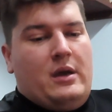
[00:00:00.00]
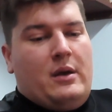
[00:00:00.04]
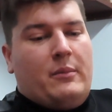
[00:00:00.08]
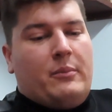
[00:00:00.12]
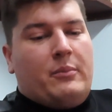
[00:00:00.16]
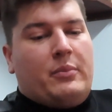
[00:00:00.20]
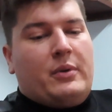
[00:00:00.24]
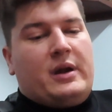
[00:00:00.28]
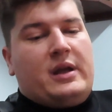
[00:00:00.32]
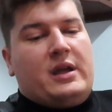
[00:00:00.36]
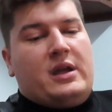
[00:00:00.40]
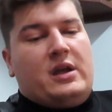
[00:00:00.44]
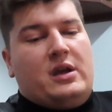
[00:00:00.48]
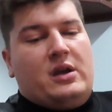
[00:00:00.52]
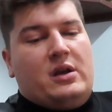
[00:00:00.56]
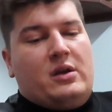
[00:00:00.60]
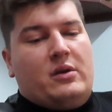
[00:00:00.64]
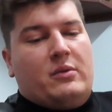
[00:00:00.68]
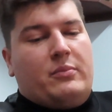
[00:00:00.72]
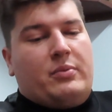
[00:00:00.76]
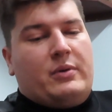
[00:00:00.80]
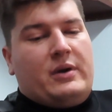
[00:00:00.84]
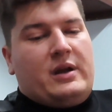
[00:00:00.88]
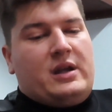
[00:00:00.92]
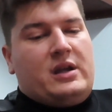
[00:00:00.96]

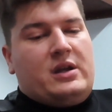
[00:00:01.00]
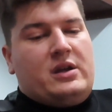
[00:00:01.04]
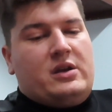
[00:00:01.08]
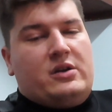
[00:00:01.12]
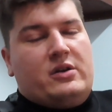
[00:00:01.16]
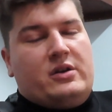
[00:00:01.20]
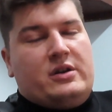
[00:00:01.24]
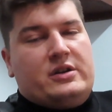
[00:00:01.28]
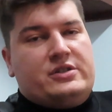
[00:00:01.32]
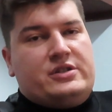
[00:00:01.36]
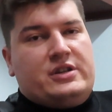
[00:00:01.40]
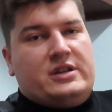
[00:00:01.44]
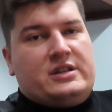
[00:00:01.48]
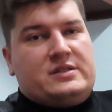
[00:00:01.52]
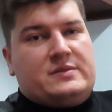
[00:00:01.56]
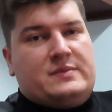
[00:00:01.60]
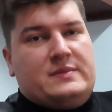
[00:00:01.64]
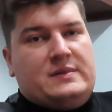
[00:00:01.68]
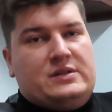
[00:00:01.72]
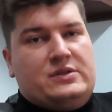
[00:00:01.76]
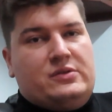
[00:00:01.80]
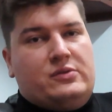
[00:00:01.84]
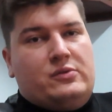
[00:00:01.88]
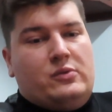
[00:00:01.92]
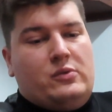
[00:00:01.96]
bringing your
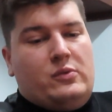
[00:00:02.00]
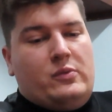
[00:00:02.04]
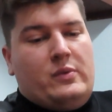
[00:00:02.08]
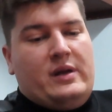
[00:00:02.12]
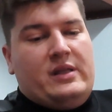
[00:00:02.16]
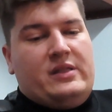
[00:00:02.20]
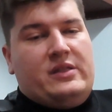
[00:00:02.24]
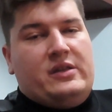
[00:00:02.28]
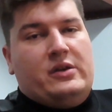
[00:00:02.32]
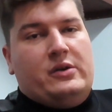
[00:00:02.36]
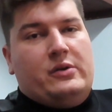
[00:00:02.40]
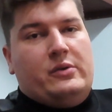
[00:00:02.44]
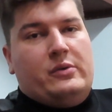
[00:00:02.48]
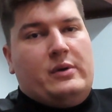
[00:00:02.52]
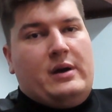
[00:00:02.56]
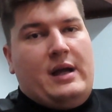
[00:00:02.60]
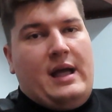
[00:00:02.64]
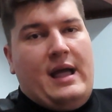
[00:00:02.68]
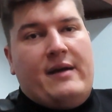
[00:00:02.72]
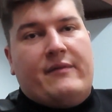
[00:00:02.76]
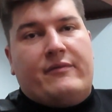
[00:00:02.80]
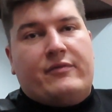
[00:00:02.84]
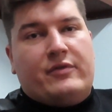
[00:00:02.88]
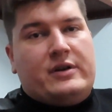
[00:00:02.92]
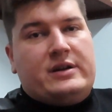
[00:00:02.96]
adjustment tool with you
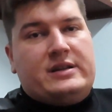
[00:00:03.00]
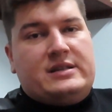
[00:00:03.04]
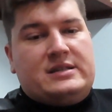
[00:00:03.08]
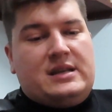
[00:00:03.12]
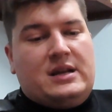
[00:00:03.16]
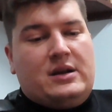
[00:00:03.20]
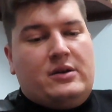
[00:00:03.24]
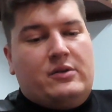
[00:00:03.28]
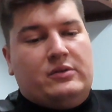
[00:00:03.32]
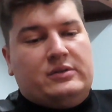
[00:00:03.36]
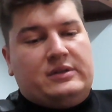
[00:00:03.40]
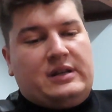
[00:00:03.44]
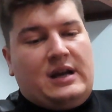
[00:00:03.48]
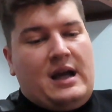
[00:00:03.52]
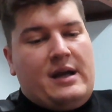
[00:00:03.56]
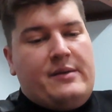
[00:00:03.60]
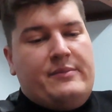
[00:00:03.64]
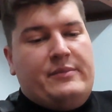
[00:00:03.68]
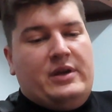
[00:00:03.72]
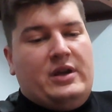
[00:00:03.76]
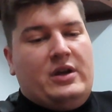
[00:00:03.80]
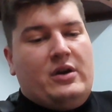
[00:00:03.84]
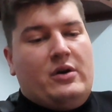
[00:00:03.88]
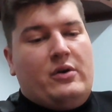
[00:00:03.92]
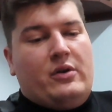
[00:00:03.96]
every single
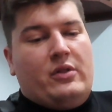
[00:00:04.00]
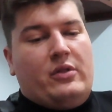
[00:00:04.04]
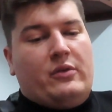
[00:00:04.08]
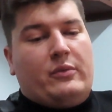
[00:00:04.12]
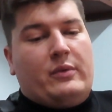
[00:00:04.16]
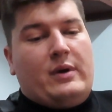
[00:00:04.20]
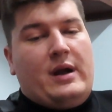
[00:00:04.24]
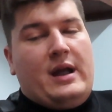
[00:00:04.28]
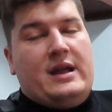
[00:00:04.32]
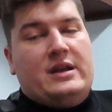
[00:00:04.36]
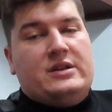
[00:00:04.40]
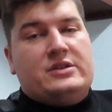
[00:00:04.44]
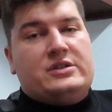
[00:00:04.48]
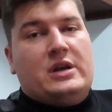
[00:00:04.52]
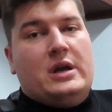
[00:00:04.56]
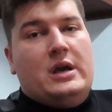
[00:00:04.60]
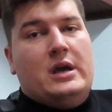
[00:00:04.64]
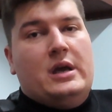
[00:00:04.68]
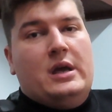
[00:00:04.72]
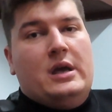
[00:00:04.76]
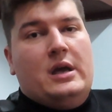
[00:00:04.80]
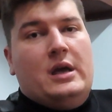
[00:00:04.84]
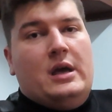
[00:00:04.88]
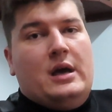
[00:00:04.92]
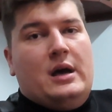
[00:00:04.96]
time you go to the range,
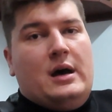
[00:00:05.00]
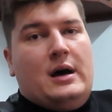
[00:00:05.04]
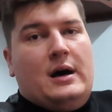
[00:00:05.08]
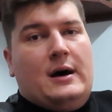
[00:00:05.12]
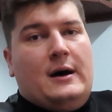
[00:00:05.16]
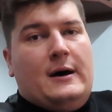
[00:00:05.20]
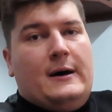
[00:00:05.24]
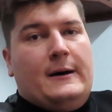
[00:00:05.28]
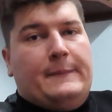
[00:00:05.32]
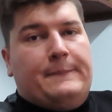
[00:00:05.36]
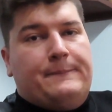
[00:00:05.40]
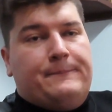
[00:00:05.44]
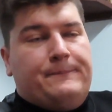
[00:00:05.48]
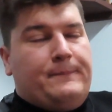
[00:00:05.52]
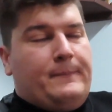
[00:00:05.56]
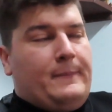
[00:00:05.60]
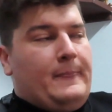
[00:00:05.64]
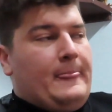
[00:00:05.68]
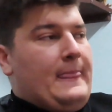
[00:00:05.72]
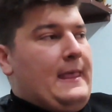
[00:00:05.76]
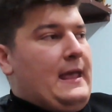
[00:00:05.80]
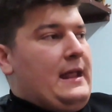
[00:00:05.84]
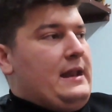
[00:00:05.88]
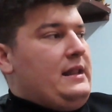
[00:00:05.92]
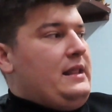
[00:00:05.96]

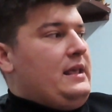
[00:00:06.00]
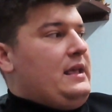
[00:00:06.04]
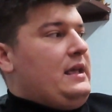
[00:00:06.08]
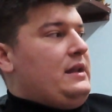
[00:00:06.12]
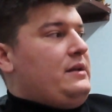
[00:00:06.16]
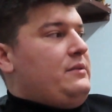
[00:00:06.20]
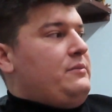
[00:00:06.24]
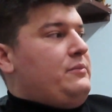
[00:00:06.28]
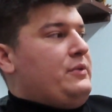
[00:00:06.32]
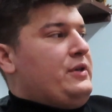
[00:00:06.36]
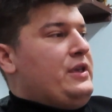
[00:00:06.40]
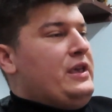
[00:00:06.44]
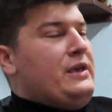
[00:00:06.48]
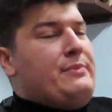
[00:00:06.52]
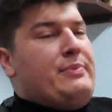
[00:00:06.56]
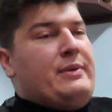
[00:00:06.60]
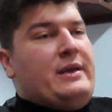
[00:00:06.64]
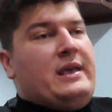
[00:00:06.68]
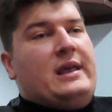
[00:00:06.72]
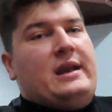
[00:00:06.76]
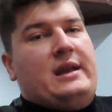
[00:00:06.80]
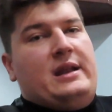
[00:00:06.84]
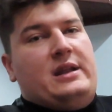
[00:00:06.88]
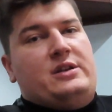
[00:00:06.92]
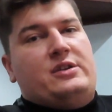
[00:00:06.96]
and then
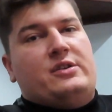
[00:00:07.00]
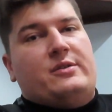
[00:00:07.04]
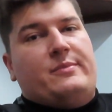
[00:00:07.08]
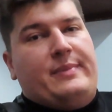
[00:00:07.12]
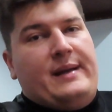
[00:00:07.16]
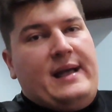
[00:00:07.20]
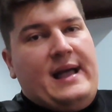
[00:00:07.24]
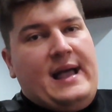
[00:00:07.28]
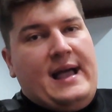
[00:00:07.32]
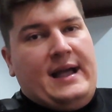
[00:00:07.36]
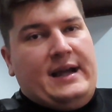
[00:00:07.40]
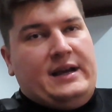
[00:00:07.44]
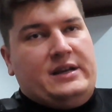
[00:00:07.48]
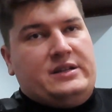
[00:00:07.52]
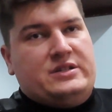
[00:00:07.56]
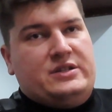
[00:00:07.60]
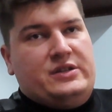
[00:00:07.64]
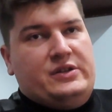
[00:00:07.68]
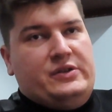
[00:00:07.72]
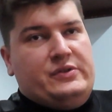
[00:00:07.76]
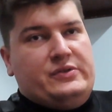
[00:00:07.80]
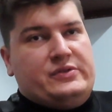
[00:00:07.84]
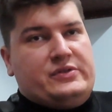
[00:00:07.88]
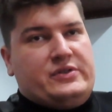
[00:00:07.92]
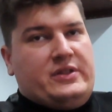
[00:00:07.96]
keeping it in your bag
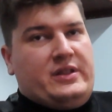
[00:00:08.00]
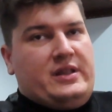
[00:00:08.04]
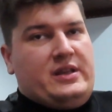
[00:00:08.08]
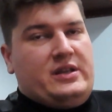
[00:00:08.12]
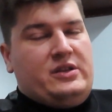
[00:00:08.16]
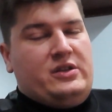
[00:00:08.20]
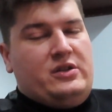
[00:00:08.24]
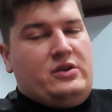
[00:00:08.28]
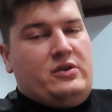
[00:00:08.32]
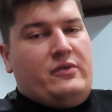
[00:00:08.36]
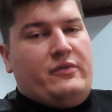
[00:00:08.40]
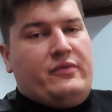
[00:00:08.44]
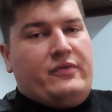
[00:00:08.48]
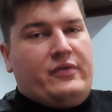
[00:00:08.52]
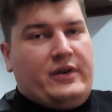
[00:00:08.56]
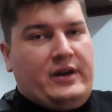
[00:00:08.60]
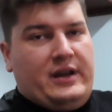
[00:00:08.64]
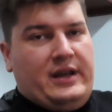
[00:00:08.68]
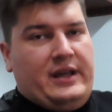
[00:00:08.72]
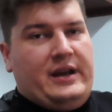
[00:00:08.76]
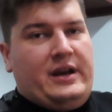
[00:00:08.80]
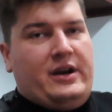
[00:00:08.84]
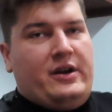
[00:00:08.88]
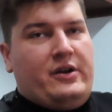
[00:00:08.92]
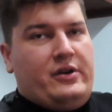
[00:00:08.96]
too, so that you don't
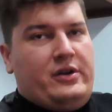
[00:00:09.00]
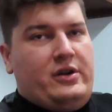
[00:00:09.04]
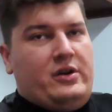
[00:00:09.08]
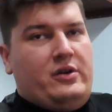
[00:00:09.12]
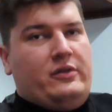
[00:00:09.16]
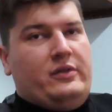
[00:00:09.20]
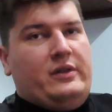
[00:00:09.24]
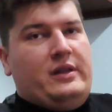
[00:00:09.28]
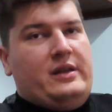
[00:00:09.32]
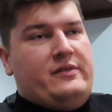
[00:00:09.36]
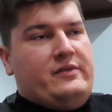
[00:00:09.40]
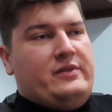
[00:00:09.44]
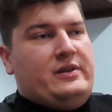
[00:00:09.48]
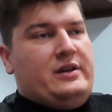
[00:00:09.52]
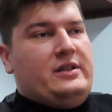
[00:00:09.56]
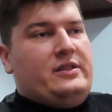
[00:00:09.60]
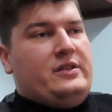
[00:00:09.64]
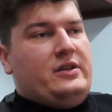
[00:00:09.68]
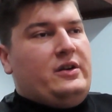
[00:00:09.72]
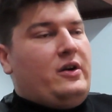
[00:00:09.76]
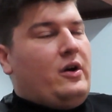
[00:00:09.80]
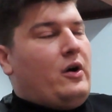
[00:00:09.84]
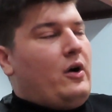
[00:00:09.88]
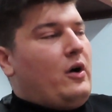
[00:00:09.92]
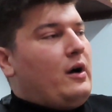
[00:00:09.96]
forget it or you don't leave it in
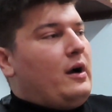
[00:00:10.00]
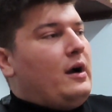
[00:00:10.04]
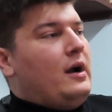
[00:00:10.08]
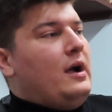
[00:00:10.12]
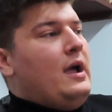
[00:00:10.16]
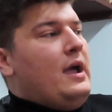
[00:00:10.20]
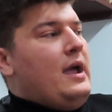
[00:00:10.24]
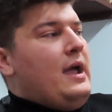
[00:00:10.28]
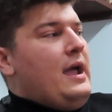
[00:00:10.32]
the car.